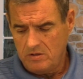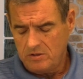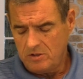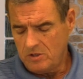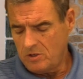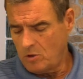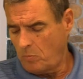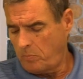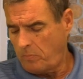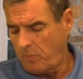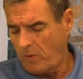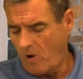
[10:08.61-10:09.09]

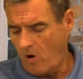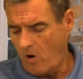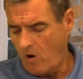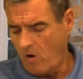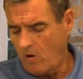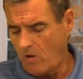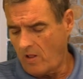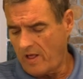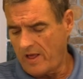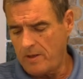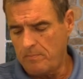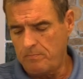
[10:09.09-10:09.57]
You know,
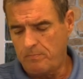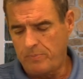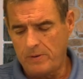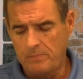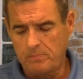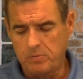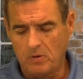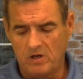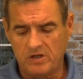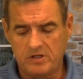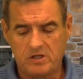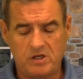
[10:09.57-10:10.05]
Paul had
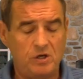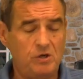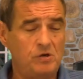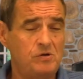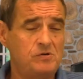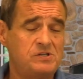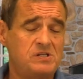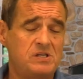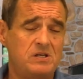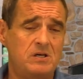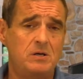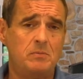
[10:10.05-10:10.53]
people
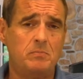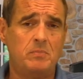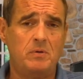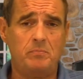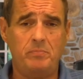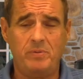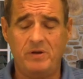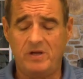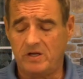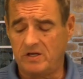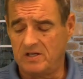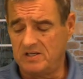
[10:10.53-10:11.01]
accuse him
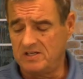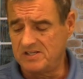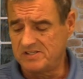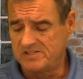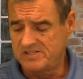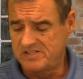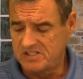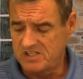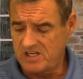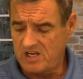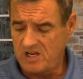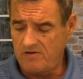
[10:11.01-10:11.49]
of being a
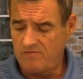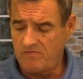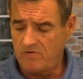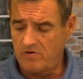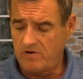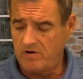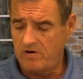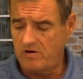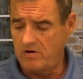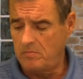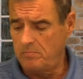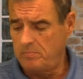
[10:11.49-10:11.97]

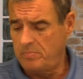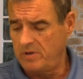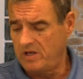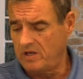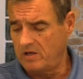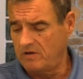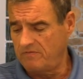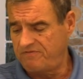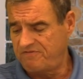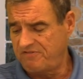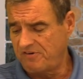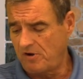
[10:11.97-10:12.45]
deceiver, of
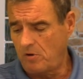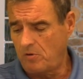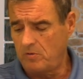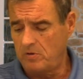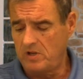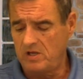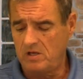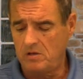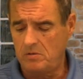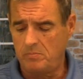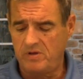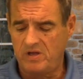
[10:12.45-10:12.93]
being a
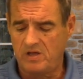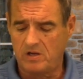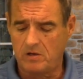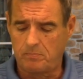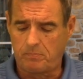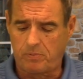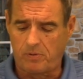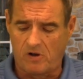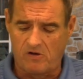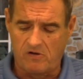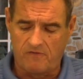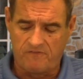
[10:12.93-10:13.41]
phony, of being
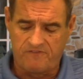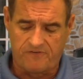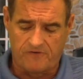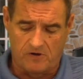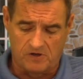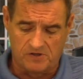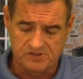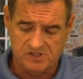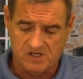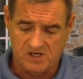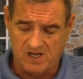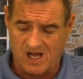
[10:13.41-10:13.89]
a
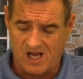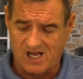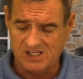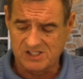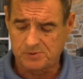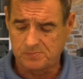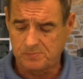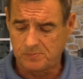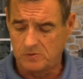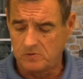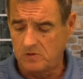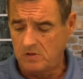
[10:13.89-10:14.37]
false
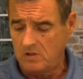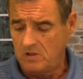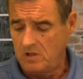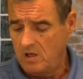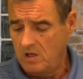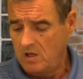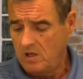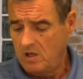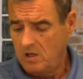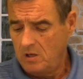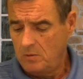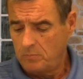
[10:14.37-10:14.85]
gospel,
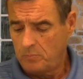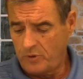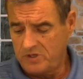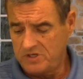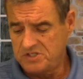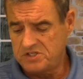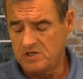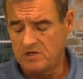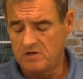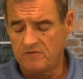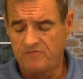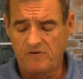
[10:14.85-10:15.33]

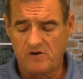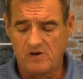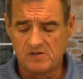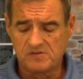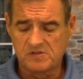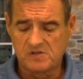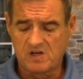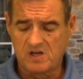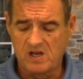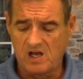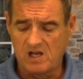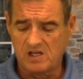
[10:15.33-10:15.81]
preaching a
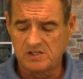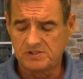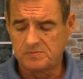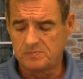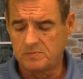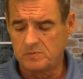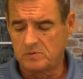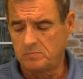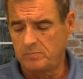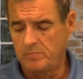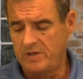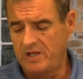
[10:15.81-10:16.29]
false
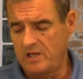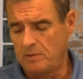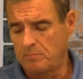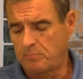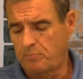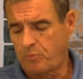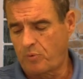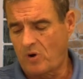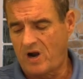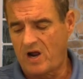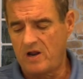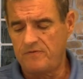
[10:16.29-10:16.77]
gospel,
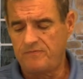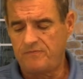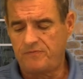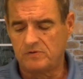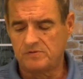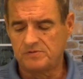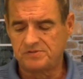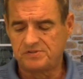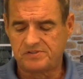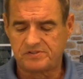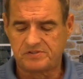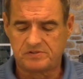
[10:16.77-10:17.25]
being
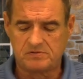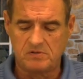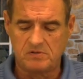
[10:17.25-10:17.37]
prideful,